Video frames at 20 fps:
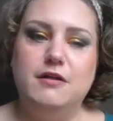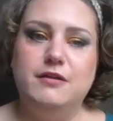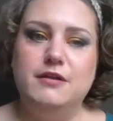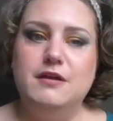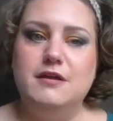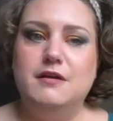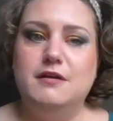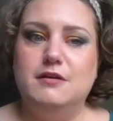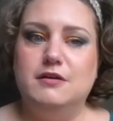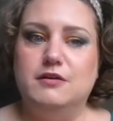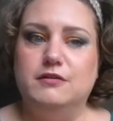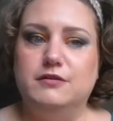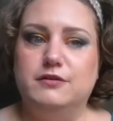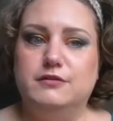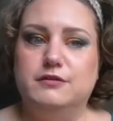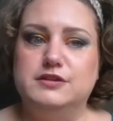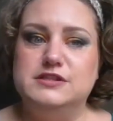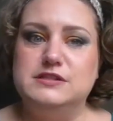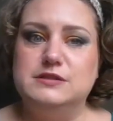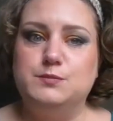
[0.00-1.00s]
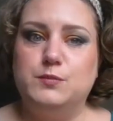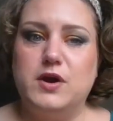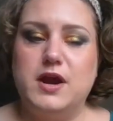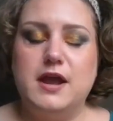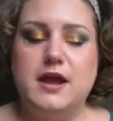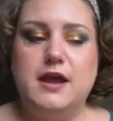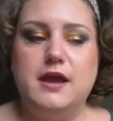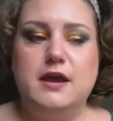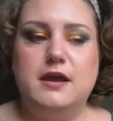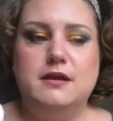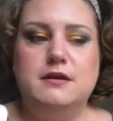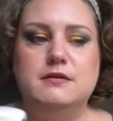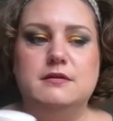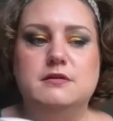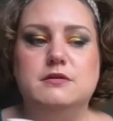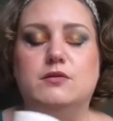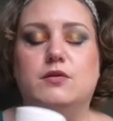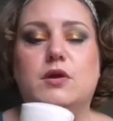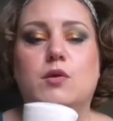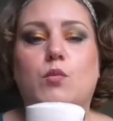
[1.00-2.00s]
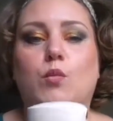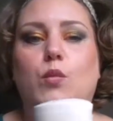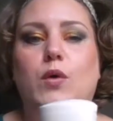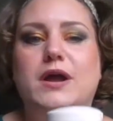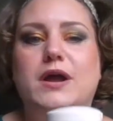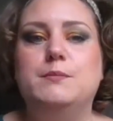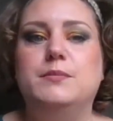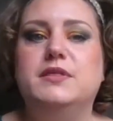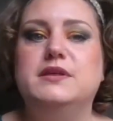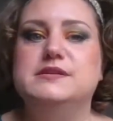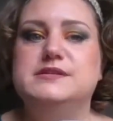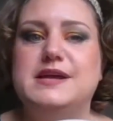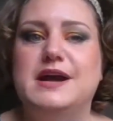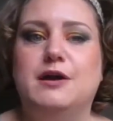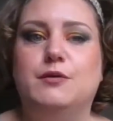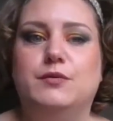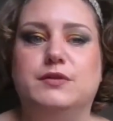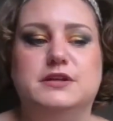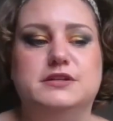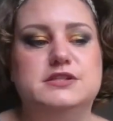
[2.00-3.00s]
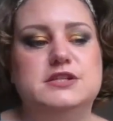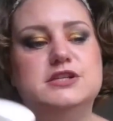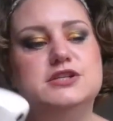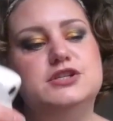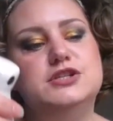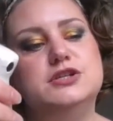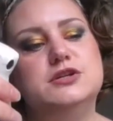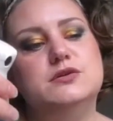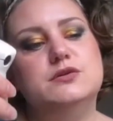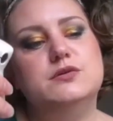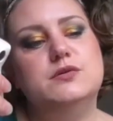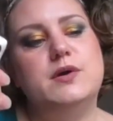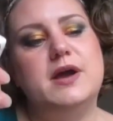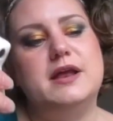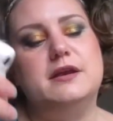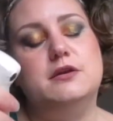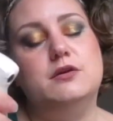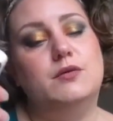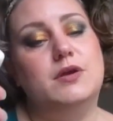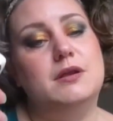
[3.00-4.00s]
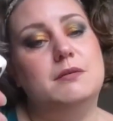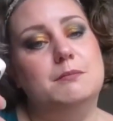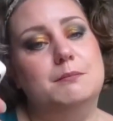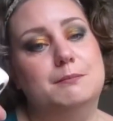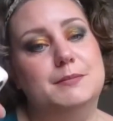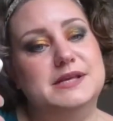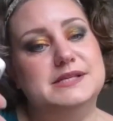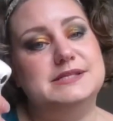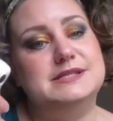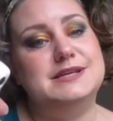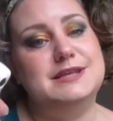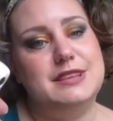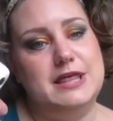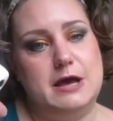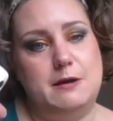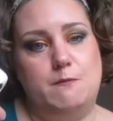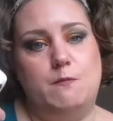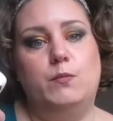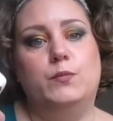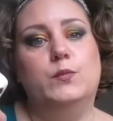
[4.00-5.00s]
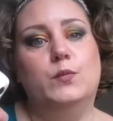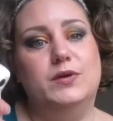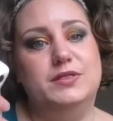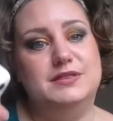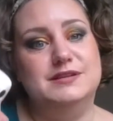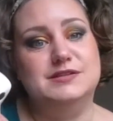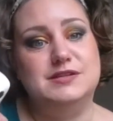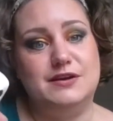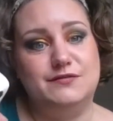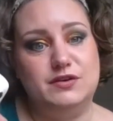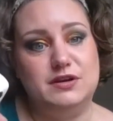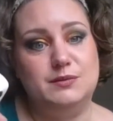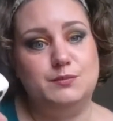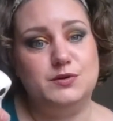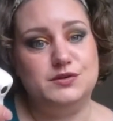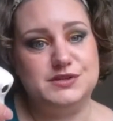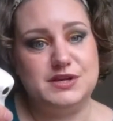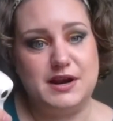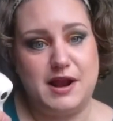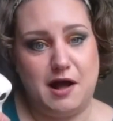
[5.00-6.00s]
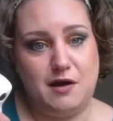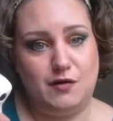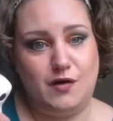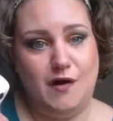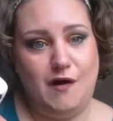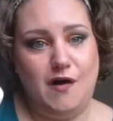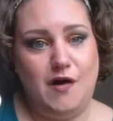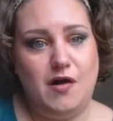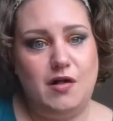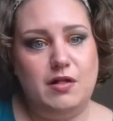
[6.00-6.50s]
your little spray. You can wipe these out with a tissue and you can mist them with the 70% alcohol.